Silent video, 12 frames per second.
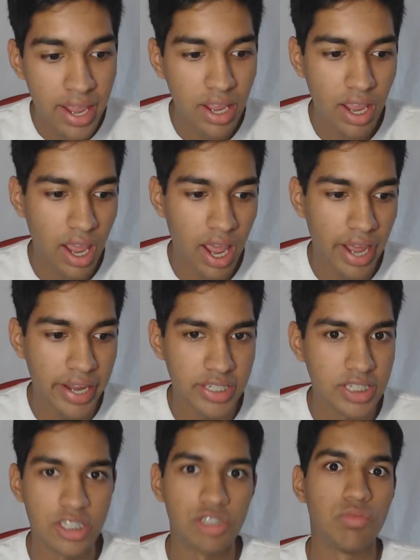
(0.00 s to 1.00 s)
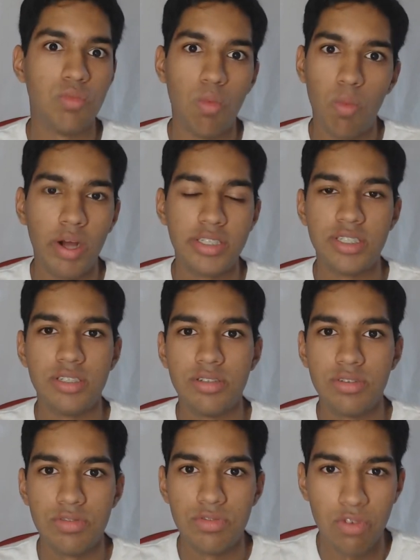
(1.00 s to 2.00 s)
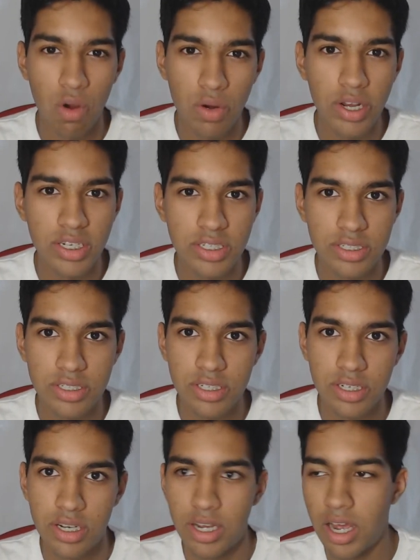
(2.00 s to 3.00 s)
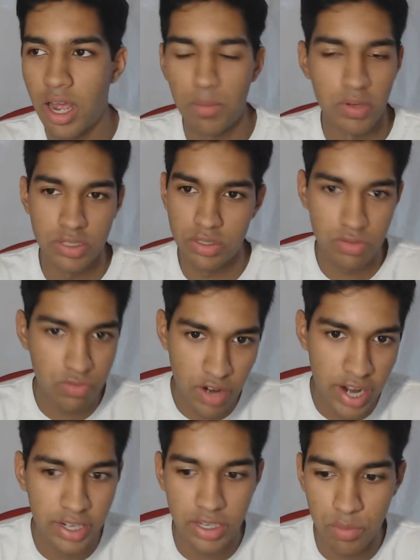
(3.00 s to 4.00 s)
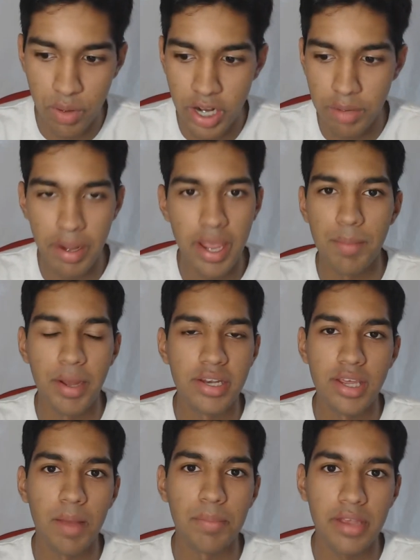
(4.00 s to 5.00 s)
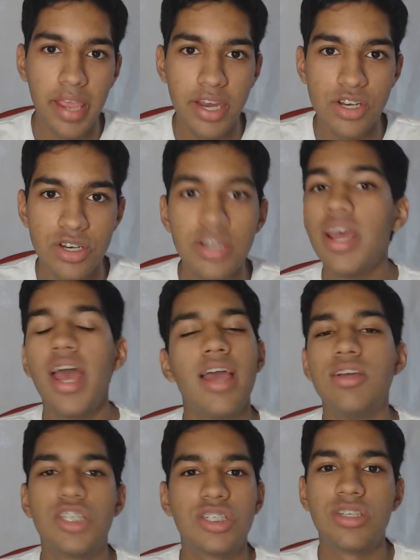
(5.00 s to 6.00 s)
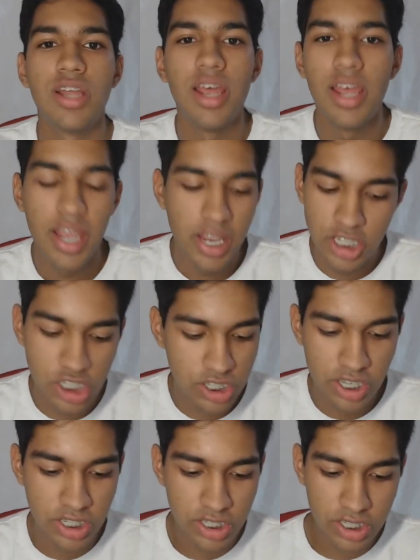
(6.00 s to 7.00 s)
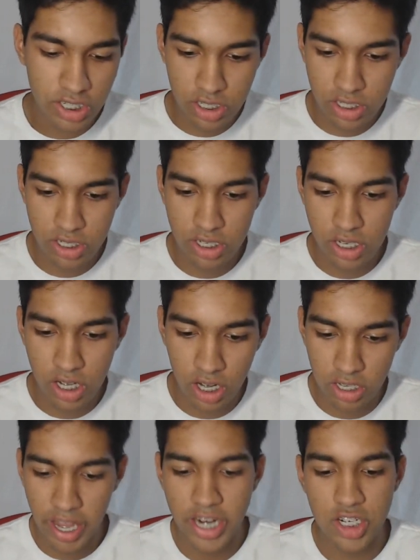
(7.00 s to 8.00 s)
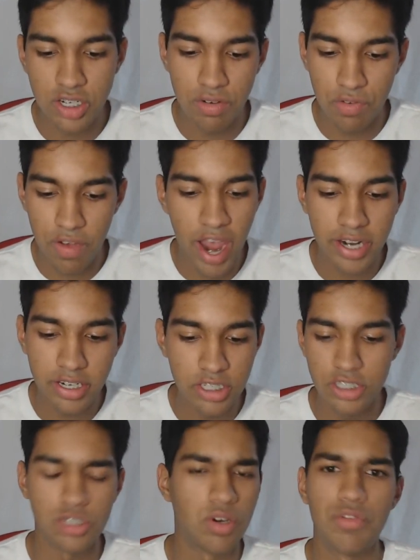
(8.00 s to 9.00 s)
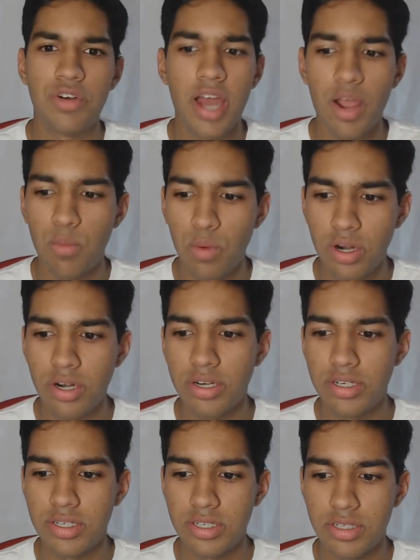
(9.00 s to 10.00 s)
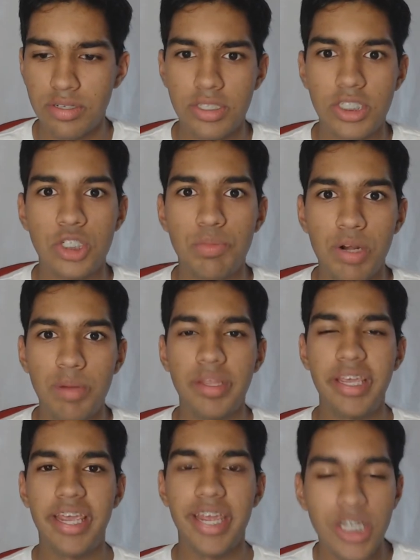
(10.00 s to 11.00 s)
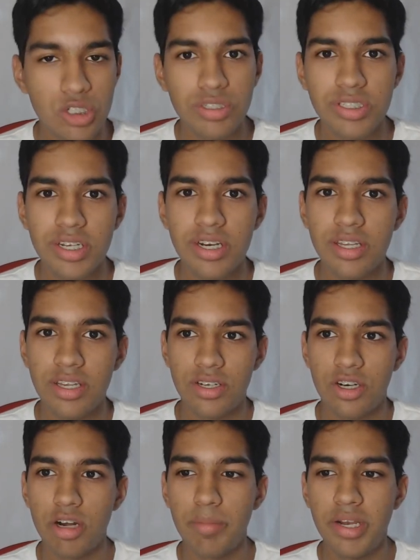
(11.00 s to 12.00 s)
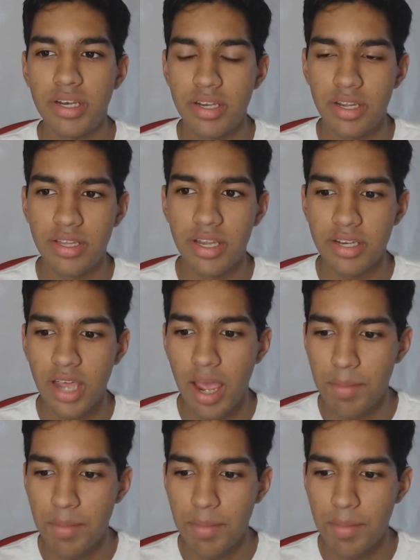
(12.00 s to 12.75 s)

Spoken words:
I guess I just wasn't focused. I was frantically writing my MIT application. It was just this collection of factors. Griffin and I weren't supremely interested in the tournament at that time.